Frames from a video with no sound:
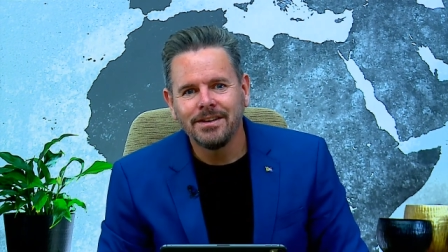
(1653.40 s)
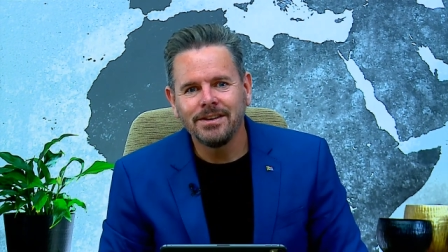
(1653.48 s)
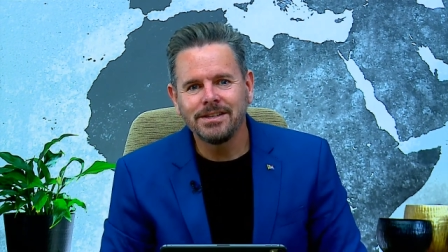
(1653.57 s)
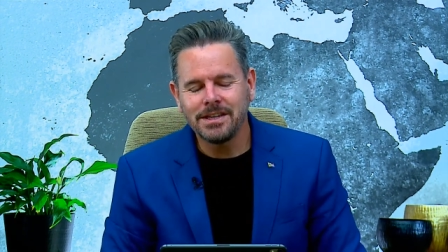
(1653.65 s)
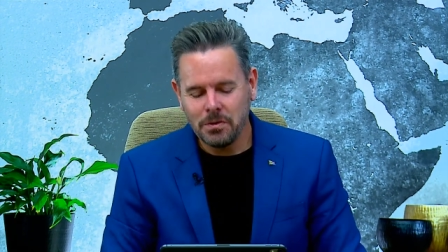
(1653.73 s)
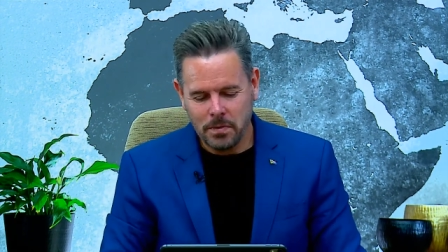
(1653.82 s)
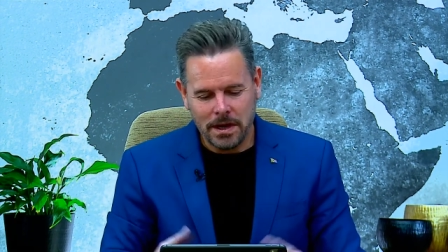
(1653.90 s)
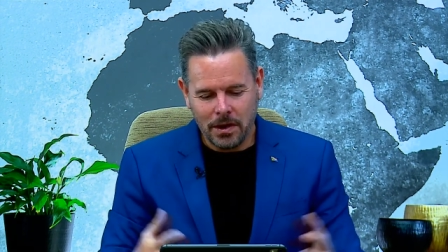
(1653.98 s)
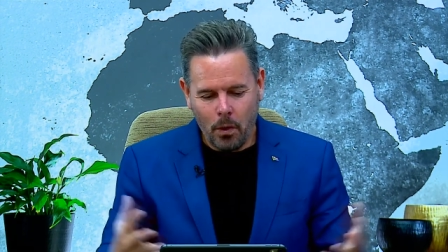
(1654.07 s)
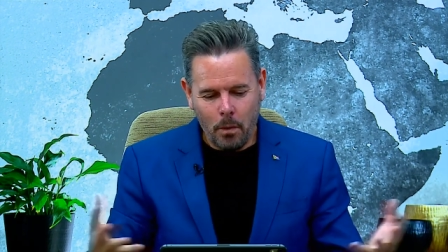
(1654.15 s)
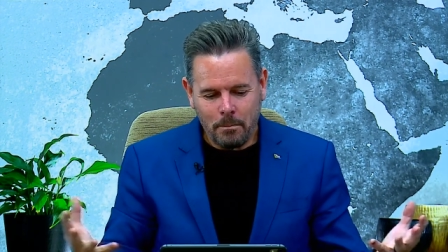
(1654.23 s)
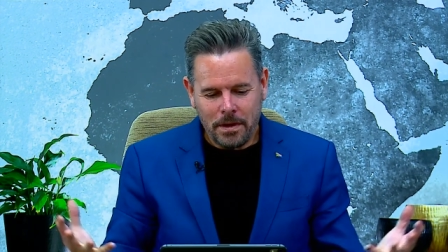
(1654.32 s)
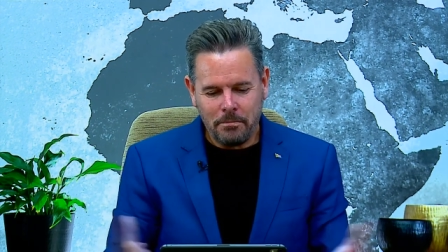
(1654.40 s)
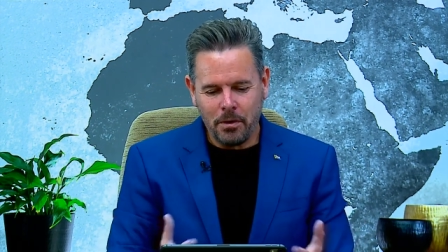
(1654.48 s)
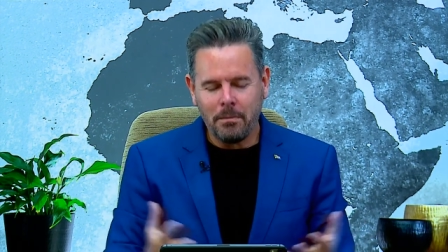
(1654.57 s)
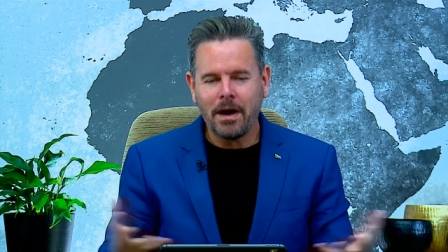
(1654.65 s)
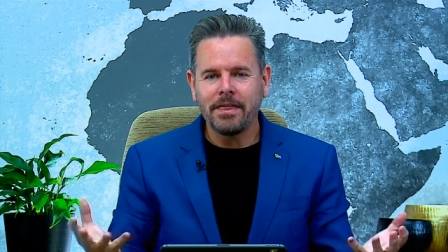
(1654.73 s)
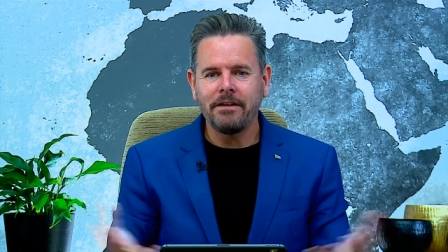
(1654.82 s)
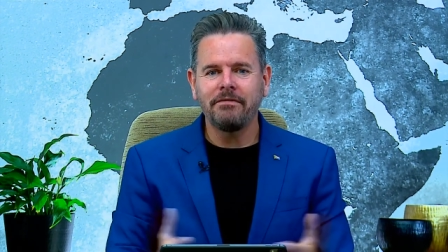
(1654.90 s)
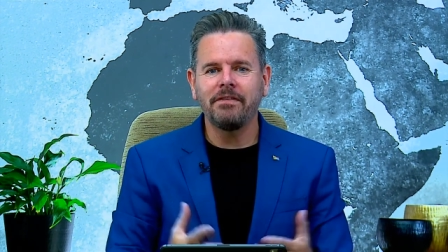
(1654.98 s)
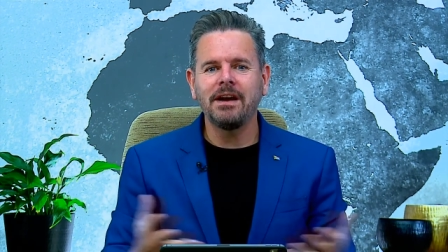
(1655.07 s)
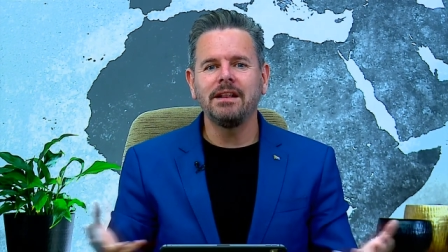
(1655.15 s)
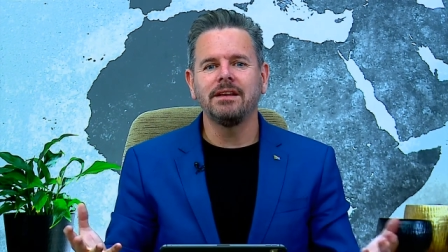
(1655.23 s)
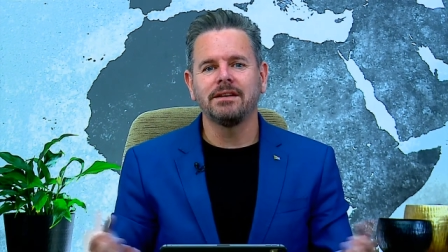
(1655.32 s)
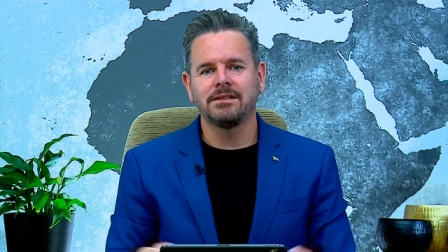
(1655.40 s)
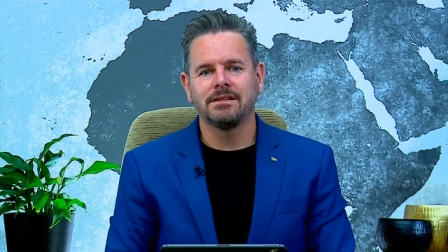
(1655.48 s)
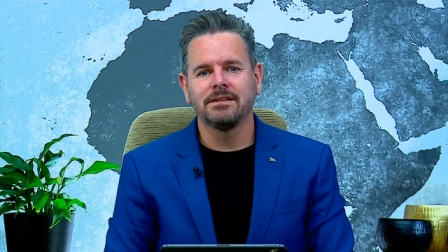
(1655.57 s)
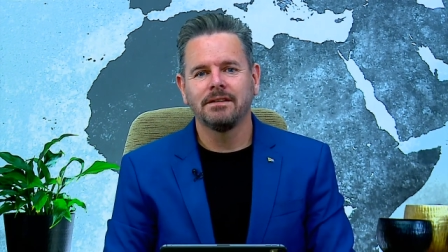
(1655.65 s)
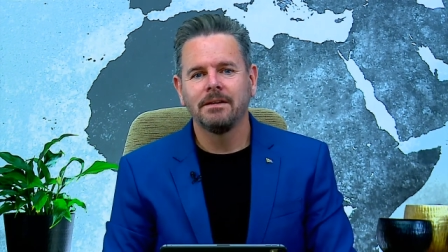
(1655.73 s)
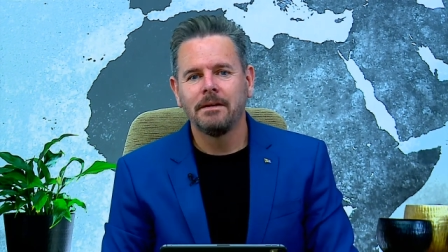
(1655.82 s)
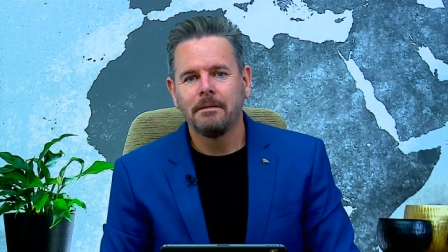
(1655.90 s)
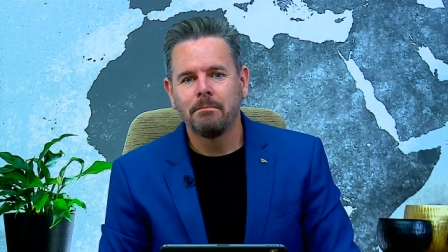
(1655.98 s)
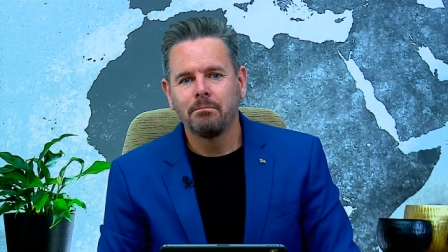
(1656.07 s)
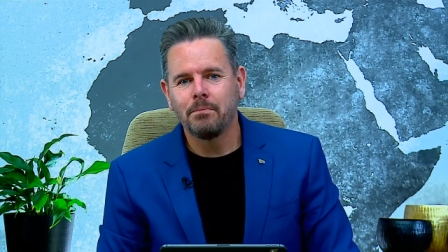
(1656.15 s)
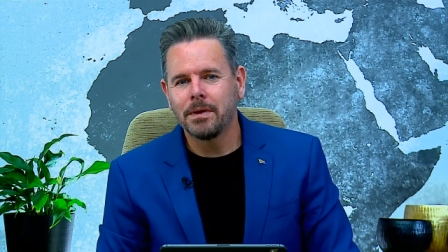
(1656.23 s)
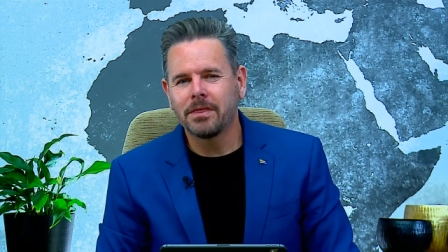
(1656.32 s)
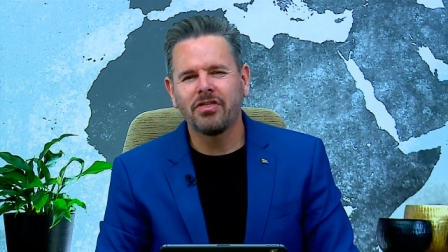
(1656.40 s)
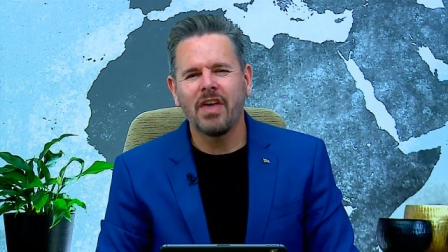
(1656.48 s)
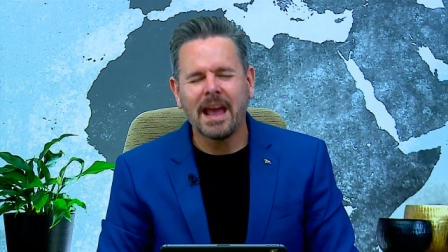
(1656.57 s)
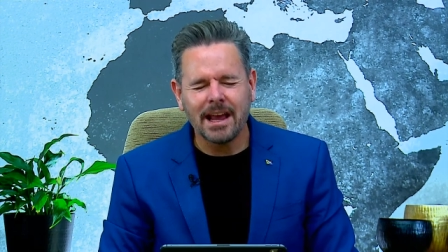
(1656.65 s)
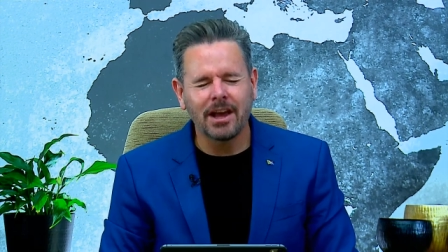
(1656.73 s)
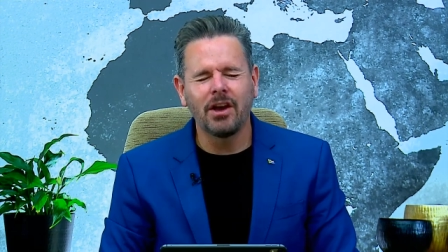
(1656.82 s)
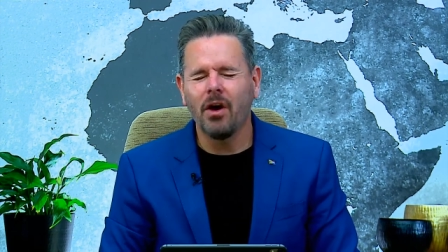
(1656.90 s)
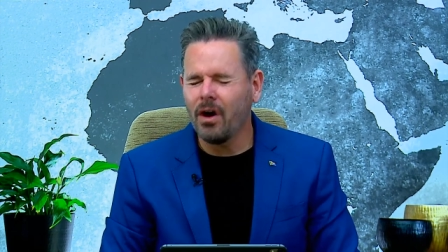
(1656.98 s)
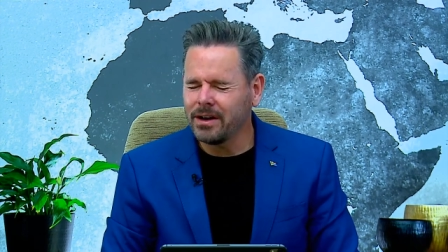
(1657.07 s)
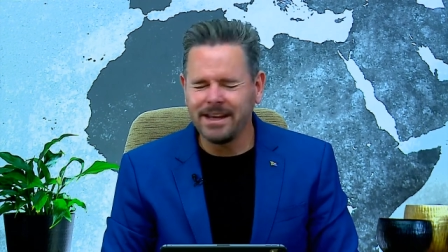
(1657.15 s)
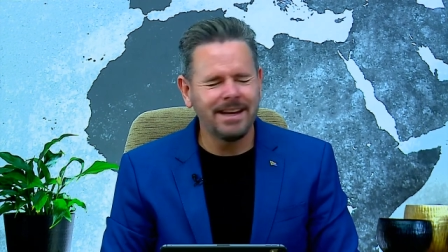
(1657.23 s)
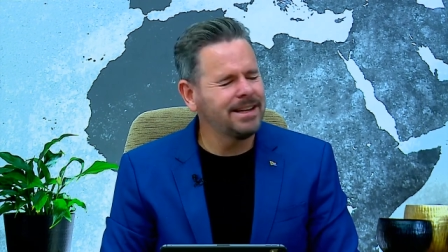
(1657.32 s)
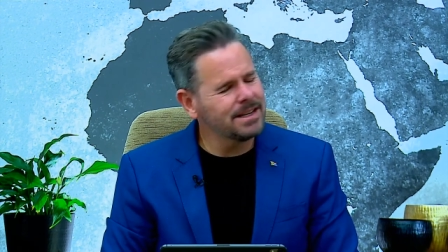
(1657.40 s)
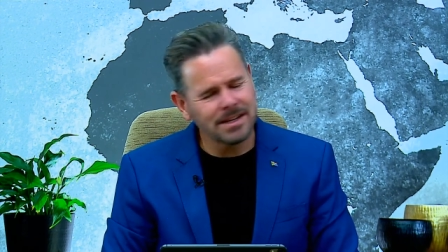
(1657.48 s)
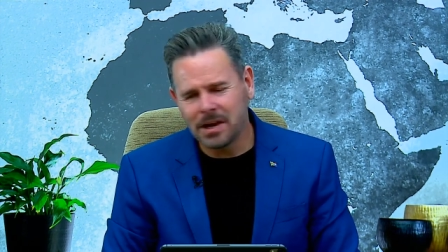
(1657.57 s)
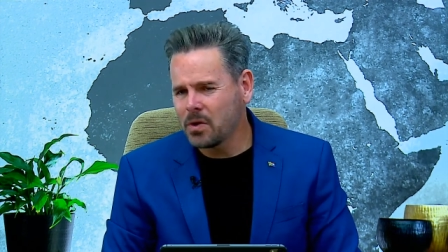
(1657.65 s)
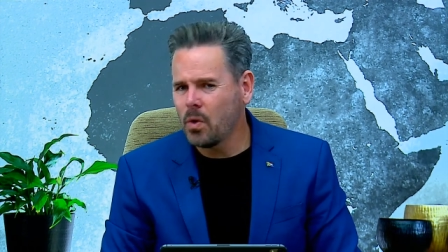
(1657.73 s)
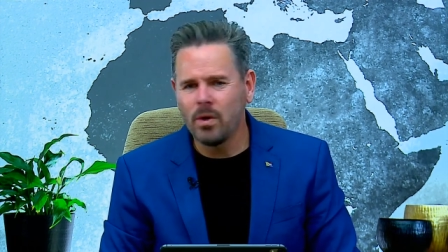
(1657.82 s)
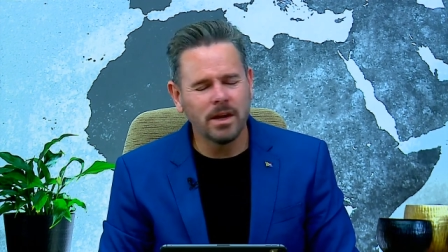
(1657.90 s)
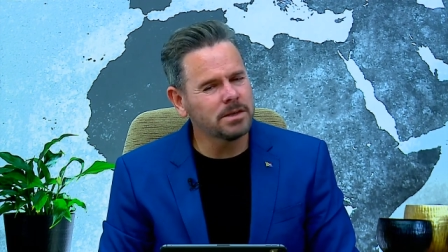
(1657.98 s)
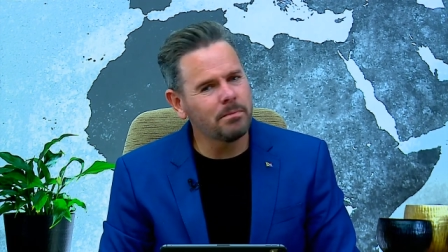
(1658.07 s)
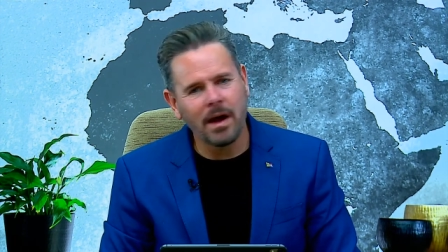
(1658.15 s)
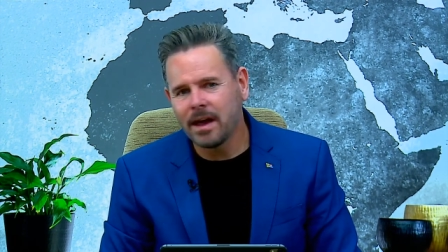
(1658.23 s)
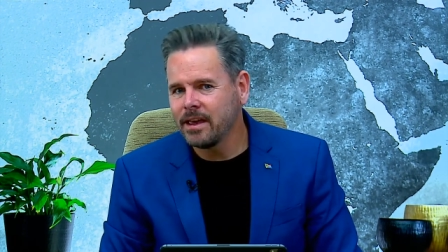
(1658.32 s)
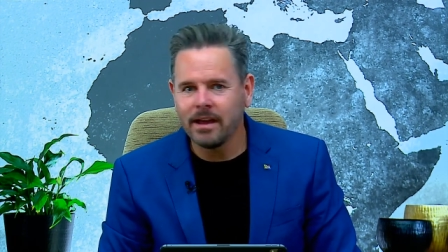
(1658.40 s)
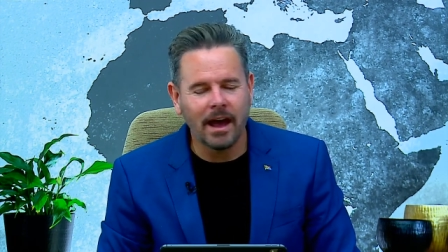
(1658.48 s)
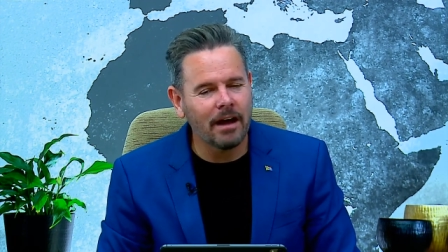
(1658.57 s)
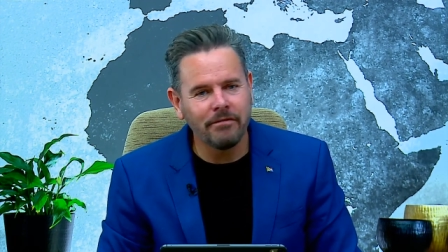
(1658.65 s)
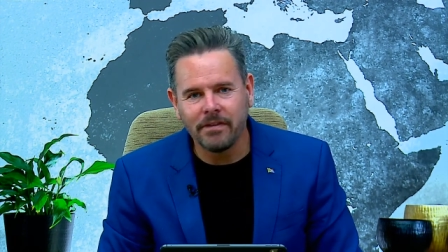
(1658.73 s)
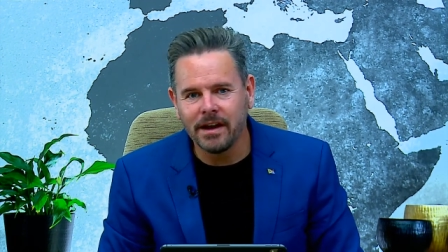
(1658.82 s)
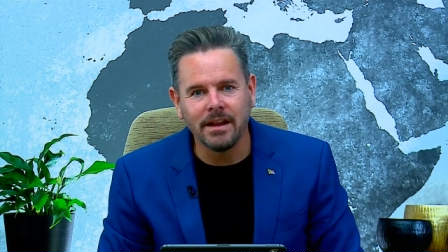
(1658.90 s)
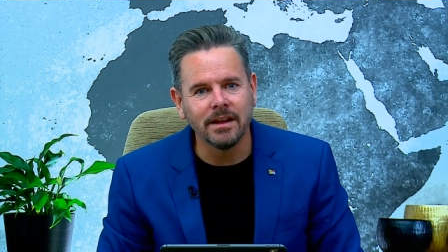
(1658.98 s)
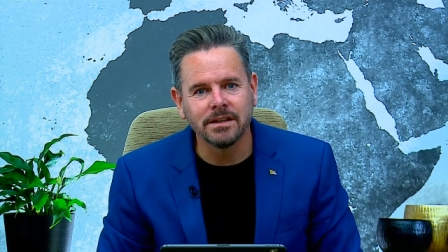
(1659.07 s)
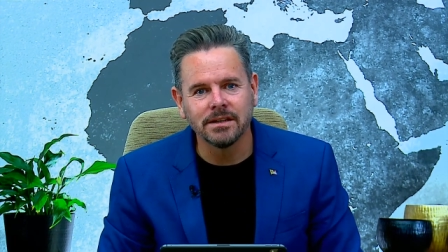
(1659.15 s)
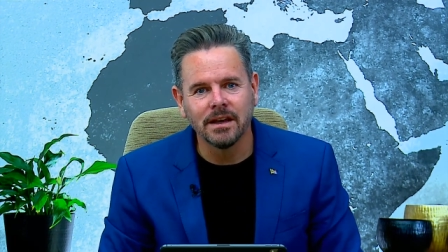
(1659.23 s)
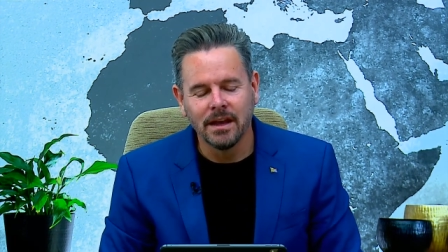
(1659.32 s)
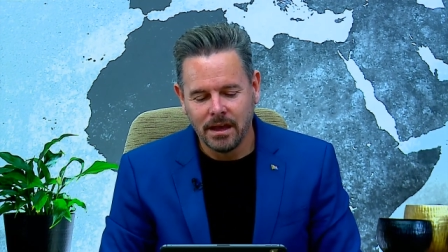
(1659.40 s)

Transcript: You see, we call people by their failures. But thank God he doesn't call us by our failures.